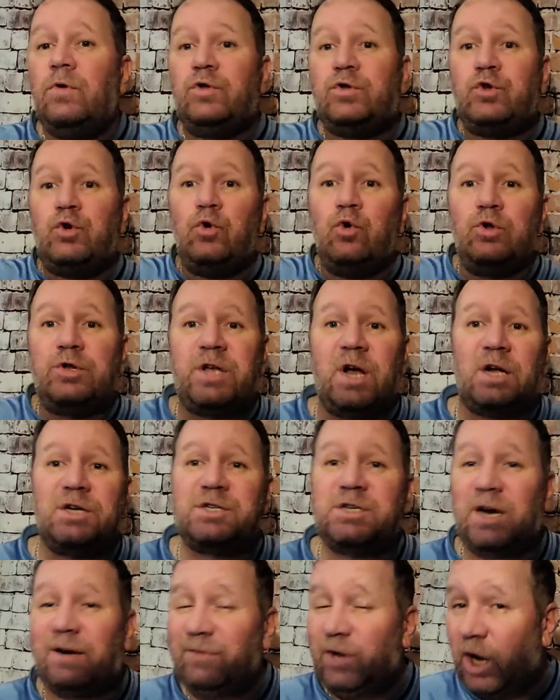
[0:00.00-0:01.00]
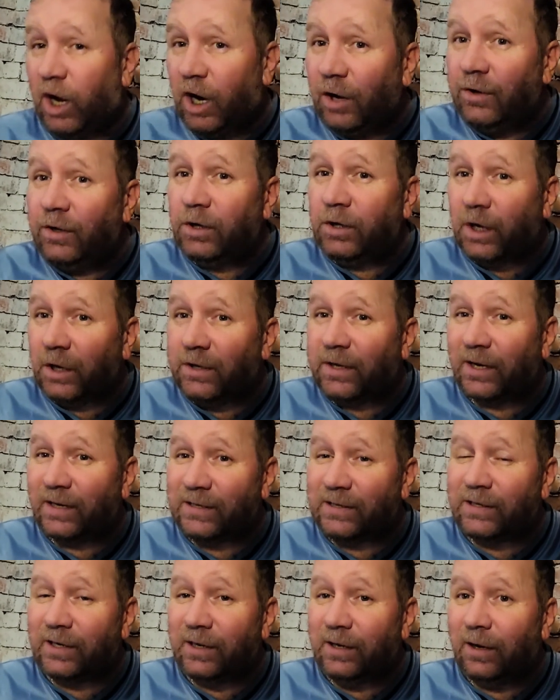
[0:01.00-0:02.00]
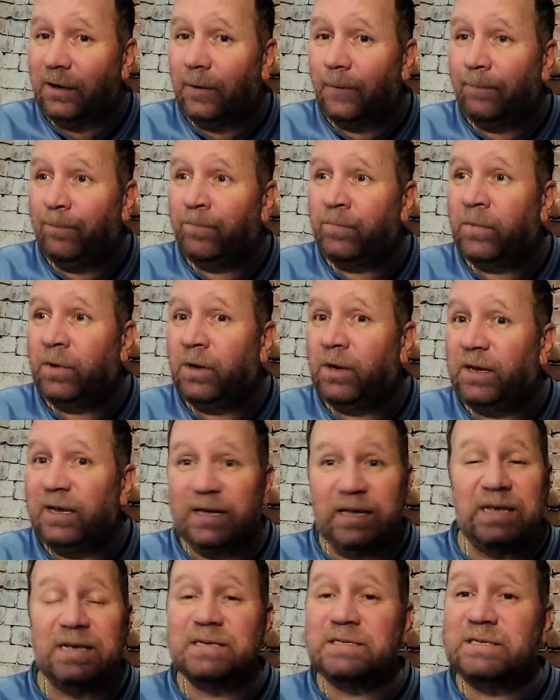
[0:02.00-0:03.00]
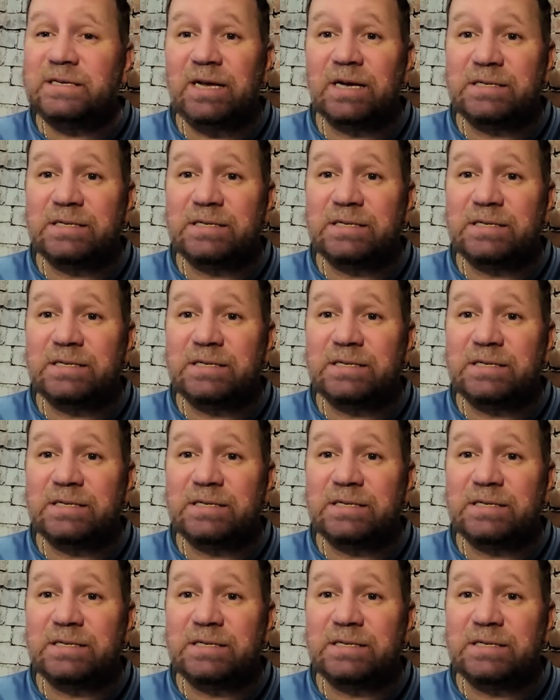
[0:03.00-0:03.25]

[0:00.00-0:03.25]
2 touchdowns uncontested, easy